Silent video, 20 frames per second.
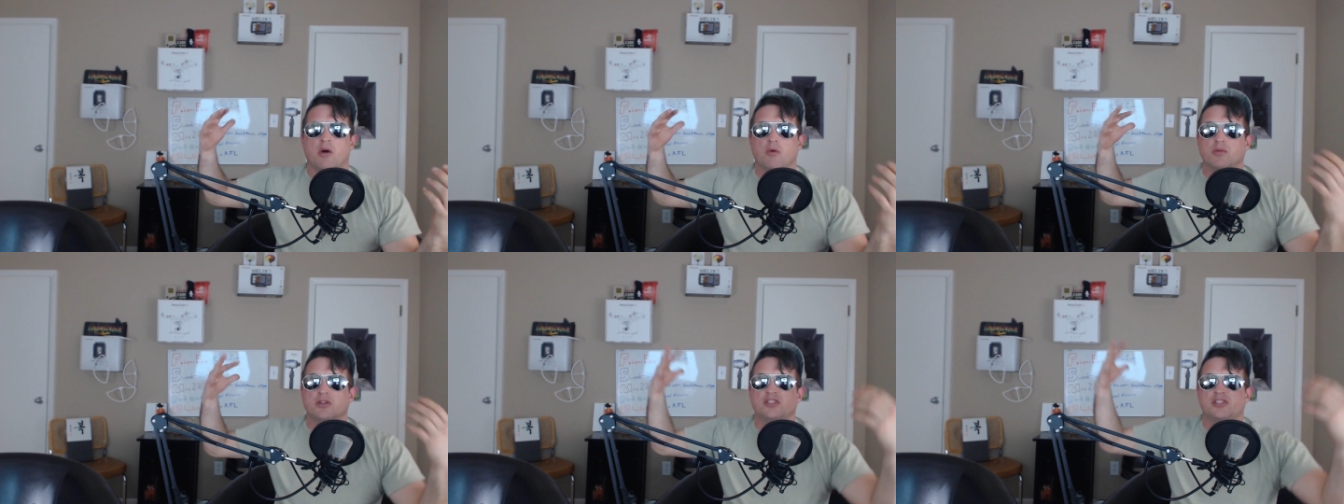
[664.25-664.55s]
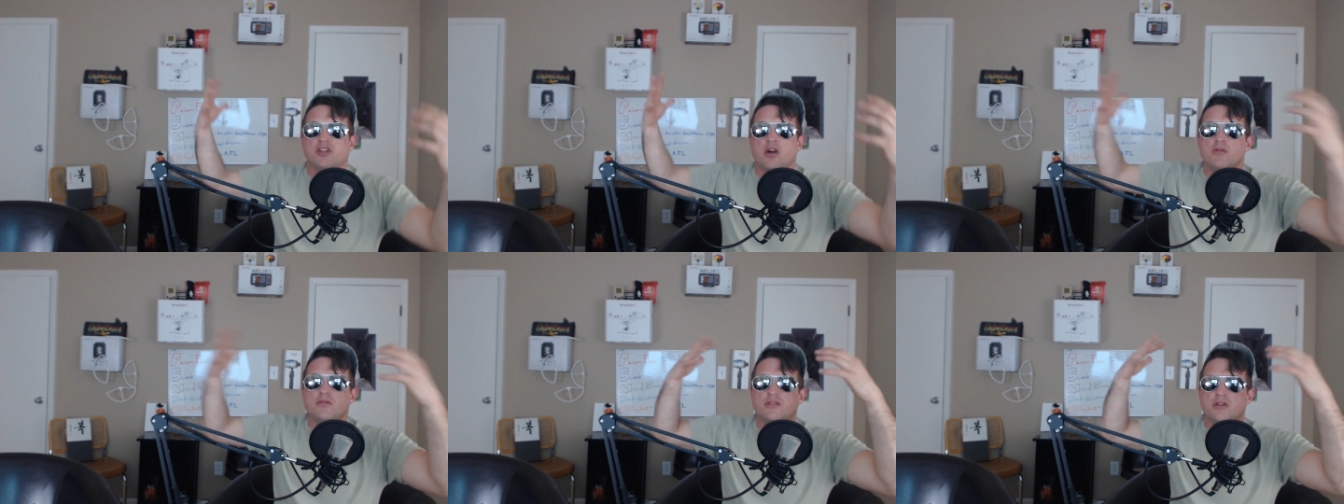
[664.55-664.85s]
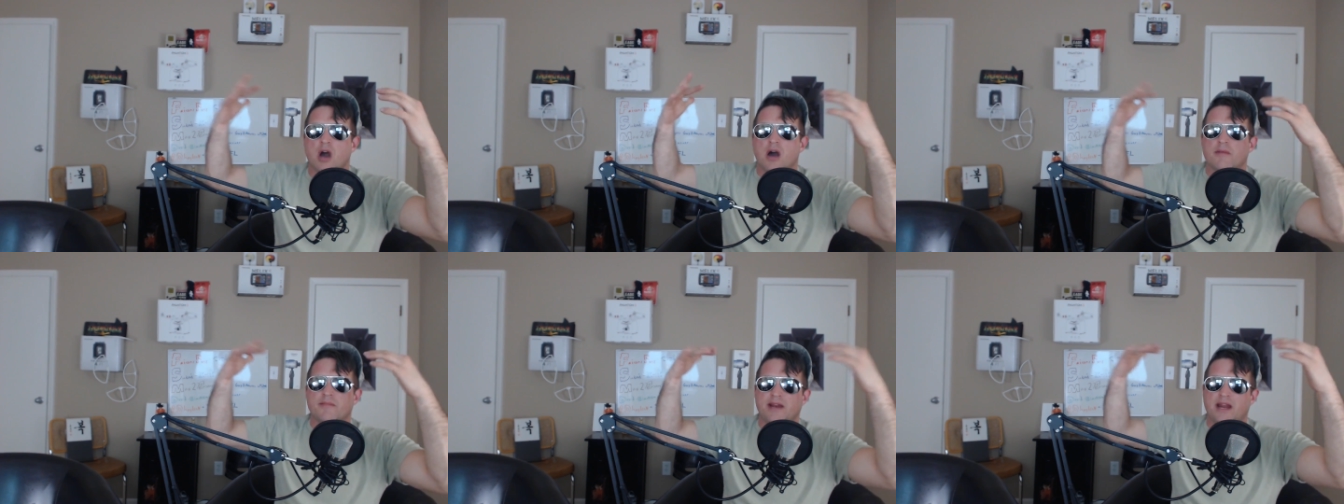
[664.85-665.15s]
We're so
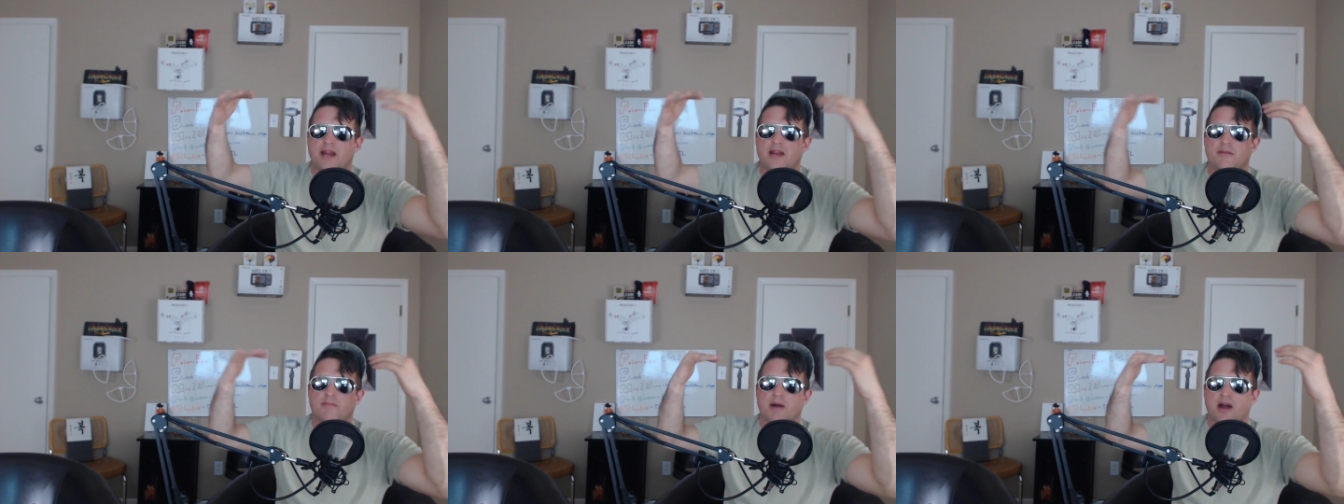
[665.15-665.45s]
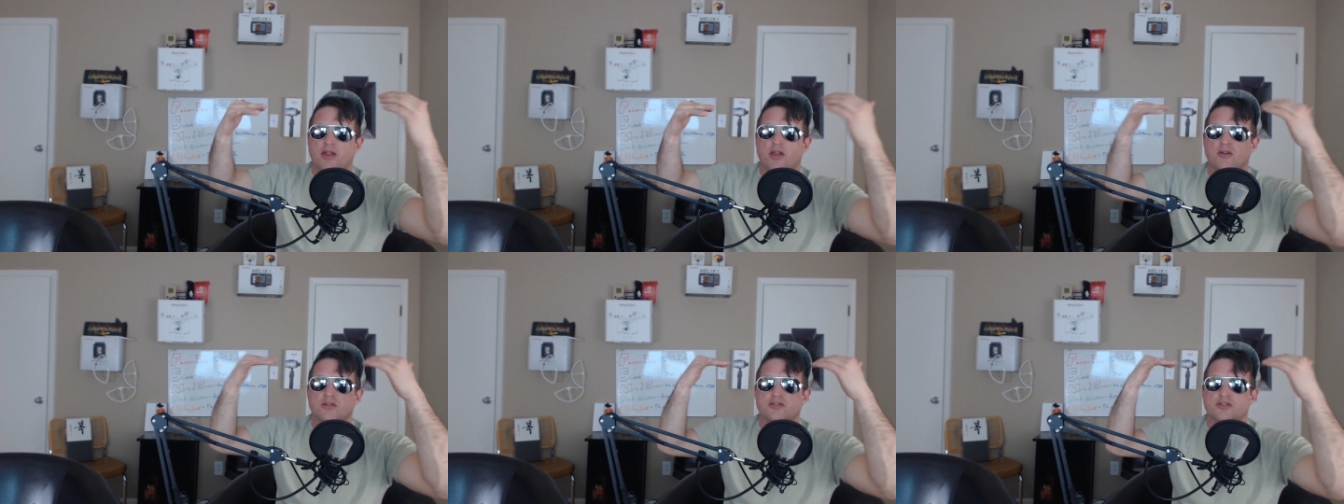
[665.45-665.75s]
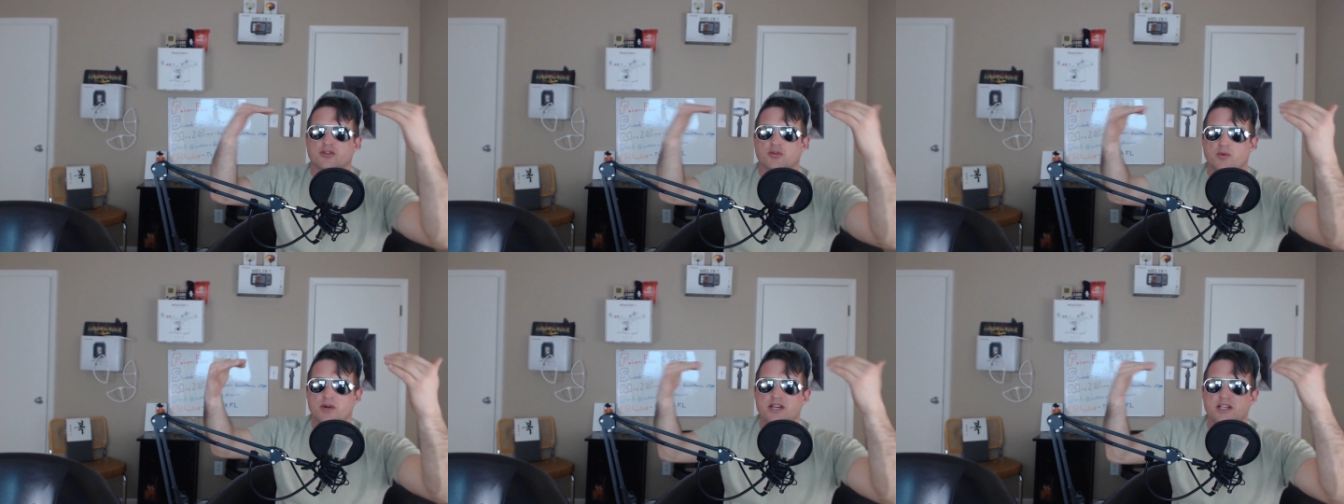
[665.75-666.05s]
dominated by those
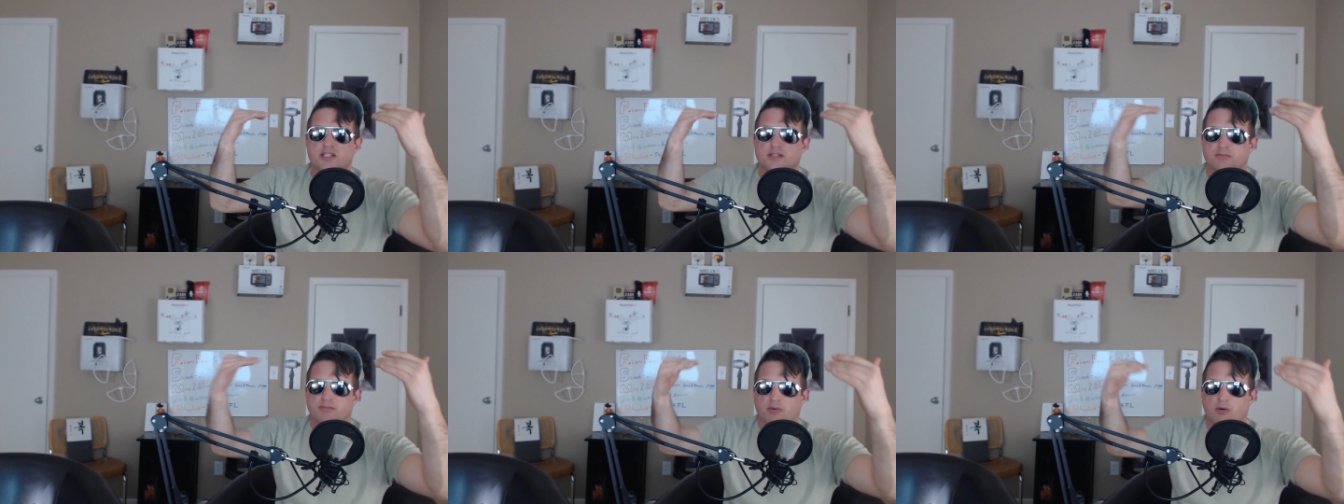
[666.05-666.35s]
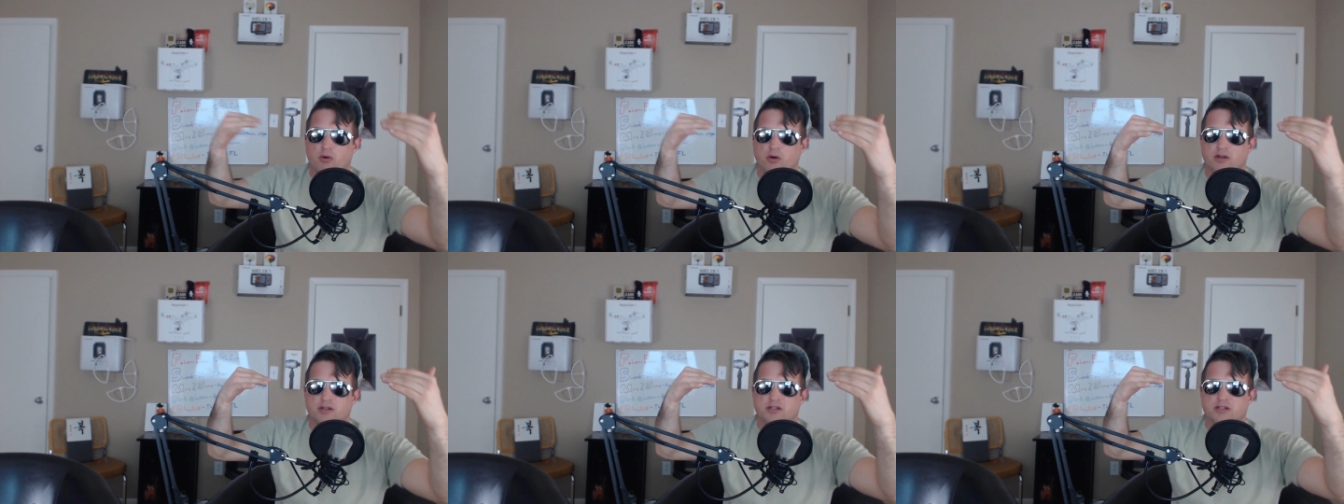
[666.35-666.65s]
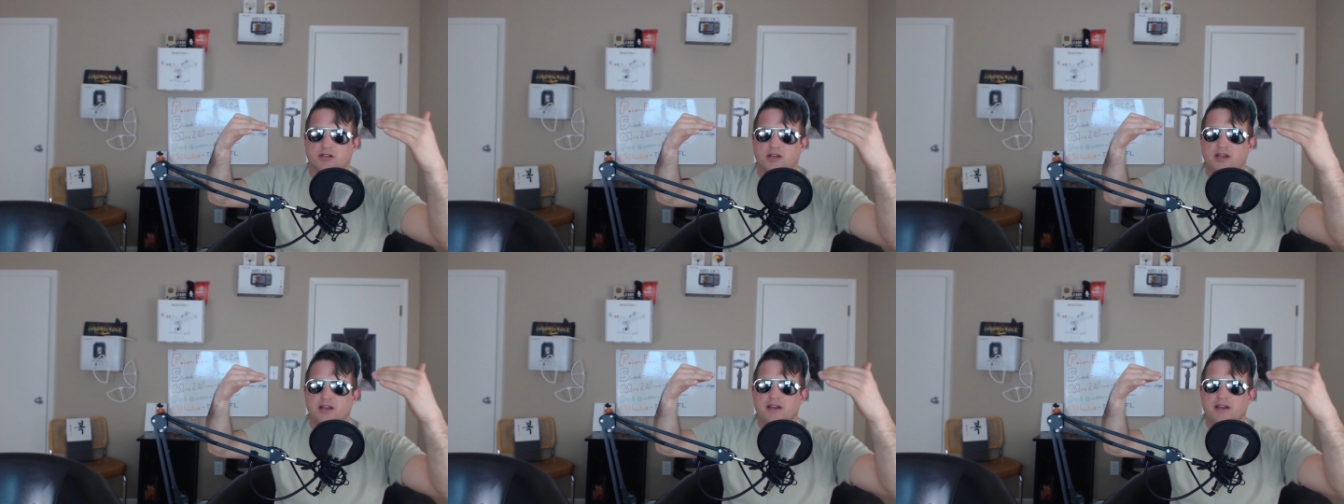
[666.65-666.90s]
three sports.